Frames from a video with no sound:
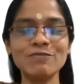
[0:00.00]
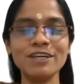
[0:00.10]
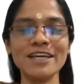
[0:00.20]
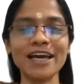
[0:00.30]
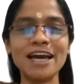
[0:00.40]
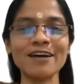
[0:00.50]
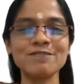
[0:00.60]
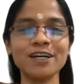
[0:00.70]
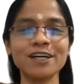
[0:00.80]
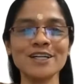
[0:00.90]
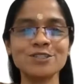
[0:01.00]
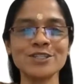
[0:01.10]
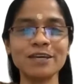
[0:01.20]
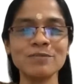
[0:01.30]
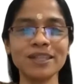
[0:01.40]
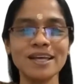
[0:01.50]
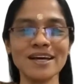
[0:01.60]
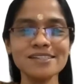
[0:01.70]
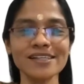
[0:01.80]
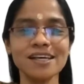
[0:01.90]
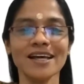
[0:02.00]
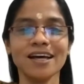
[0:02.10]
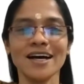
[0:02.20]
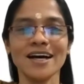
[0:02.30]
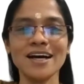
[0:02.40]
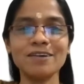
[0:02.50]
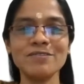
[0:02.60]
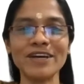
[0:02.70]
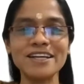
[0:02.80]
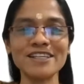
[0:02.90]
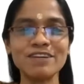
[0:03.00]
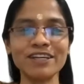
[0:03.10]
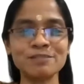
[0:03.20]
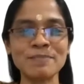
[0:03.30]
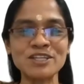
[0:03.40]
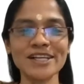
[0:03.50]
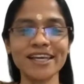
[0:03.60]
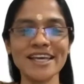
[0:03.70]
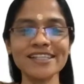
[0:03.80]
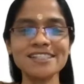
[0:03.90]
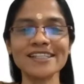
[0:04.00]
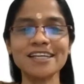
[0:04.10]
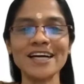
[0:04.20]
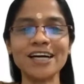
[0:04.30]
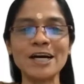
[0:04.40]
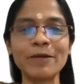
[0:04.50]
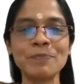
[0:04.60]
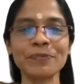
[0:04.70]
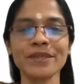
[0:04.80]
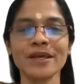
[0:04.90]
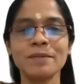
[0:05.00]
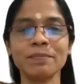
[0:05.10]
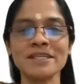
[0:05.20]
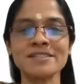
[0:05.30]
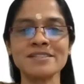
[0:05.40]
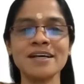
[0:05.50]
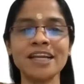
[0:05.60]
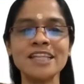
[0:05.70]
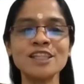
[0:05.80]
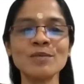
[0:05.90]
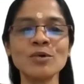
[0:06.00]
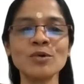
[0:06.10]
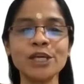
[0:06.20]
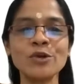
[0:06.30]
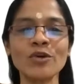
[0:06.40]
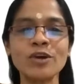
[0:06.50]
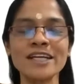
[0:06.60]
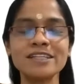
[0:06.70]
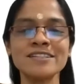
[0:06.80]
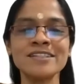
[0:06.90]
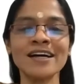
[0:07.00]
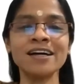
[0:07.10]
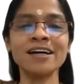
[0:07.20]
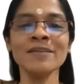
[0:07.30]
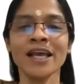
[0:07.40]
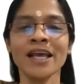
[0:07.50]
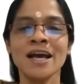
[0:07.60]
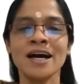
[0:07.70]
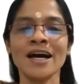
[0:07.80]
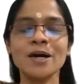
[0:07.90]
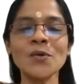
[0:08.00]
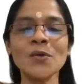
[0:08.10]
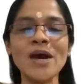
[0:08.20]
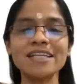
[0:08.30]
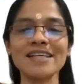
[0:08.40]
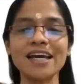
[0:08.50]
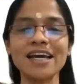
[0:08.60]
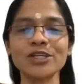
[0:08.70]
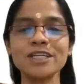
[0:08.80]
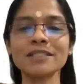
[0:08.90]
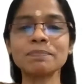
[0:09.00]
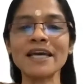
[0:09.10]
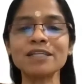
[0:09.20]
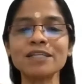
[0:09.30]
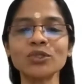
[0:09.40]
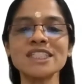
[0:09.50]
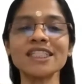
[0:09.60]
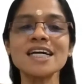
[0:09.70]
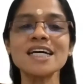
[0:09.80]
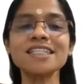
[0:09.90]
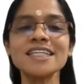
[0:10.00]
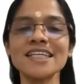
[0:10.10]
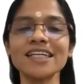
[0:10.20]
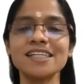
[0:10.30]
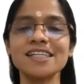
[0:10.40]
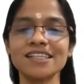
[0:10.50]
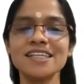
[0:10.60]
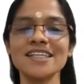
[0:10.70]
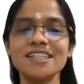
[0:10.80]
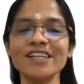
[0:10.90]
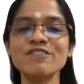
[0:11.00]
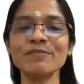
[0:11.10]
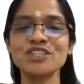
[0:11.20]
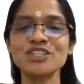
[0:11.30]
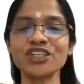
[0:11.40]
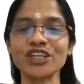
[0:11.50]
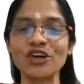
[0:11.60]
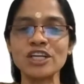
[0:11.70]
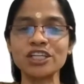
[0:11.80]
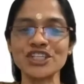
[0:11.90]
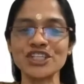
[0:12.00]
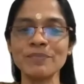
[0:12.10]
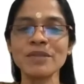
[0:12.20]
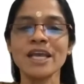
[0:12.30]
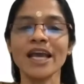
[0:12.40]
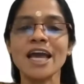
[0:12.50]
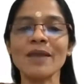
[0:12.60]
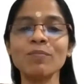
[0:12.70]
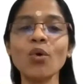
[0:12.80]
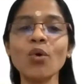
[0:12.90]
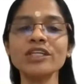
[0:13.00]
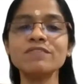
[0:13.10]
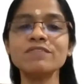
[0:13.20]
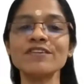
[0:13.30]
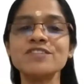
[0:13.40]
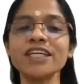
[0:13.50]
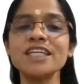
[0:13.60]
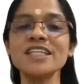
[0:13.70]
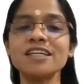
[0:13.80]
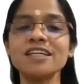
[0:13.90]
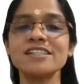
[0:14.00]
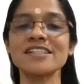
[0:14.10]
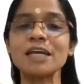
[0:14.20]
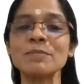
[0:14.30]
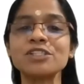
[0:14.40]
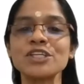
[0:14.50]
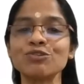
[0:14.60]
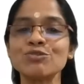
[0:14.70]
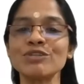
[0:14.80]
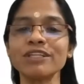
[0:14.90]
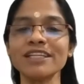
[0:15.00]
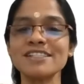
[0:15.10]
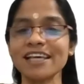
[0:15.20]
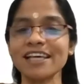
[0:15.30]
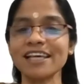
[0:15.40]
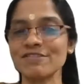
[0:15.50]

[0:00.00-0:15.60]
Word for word: we have uh, today with us uh, a very, very special guest, um, Ms. Uh, Ratnaboli Gorai Dinda, who has actually spent more than 30 years in information technology and more than 15 years in cybersecurity itself.